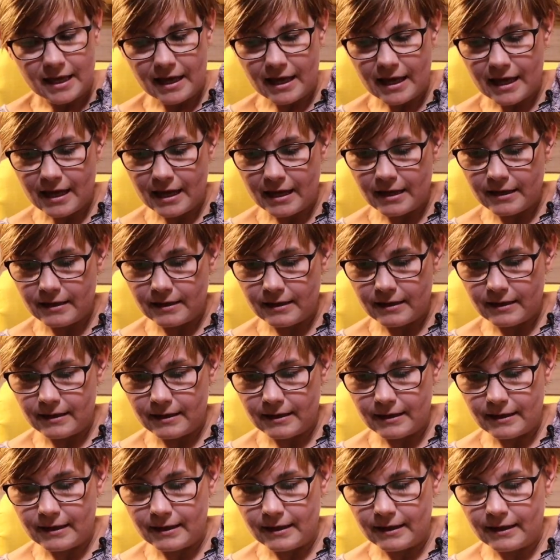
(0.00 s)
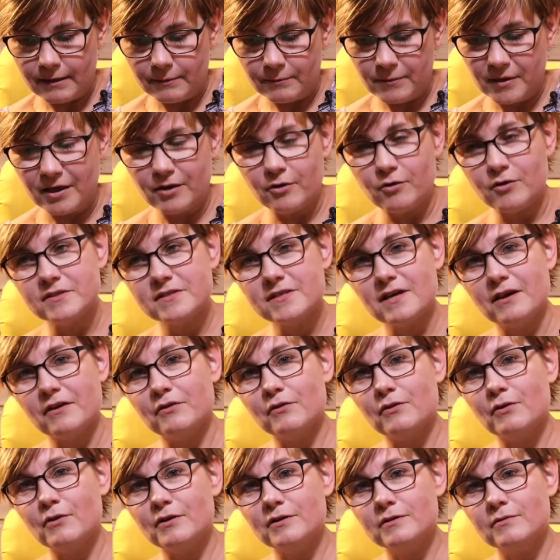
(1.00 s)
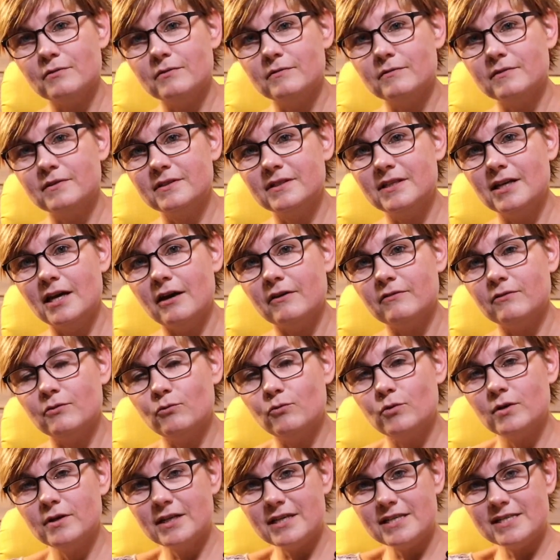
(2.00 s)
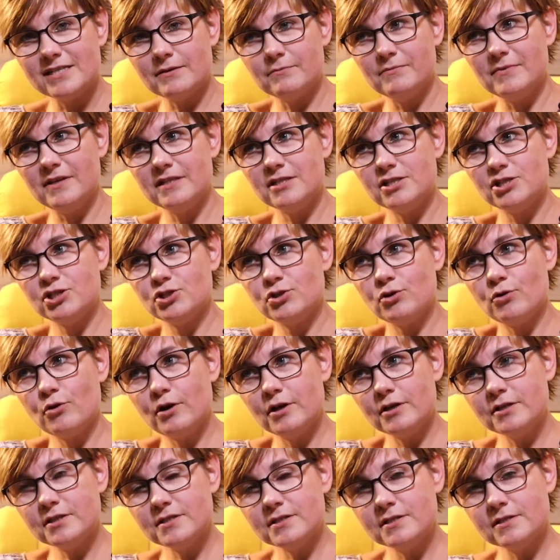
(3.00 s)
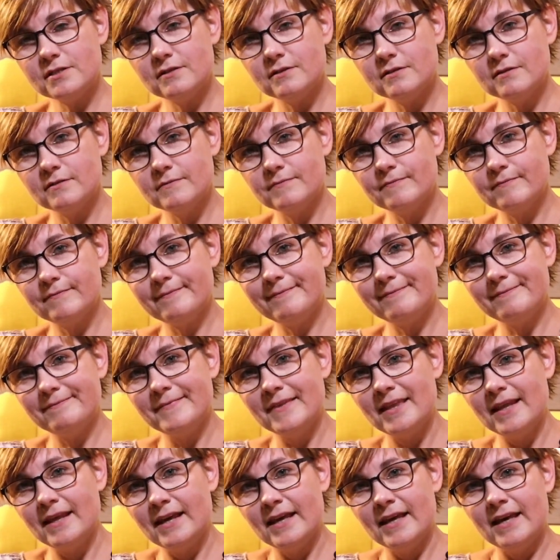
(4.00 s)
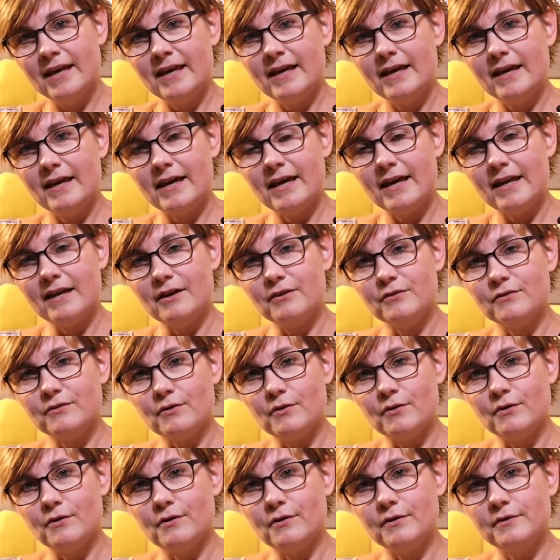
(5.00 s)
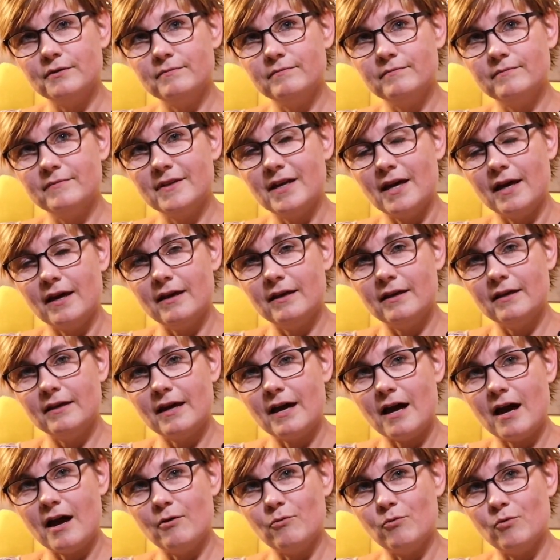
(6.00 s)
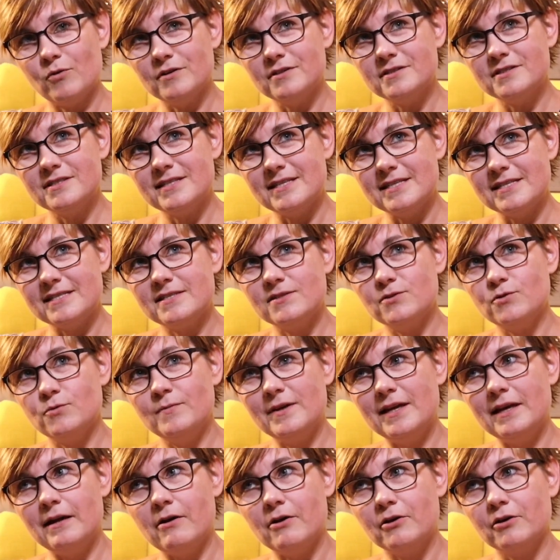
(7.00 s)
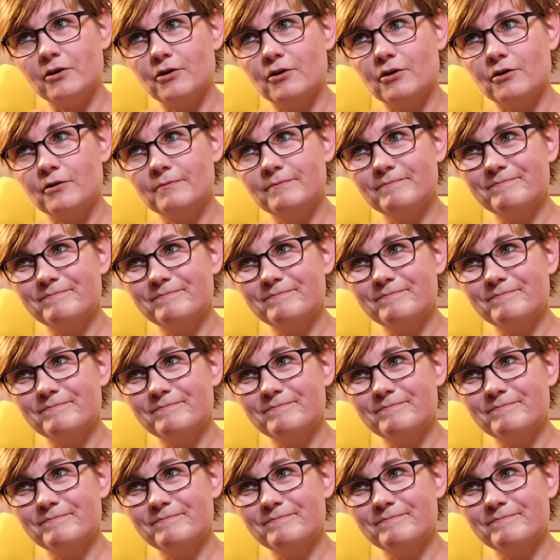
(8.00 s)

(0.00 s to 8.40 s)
And because I thought the other one is a bit short, and I thought I want this to be longer.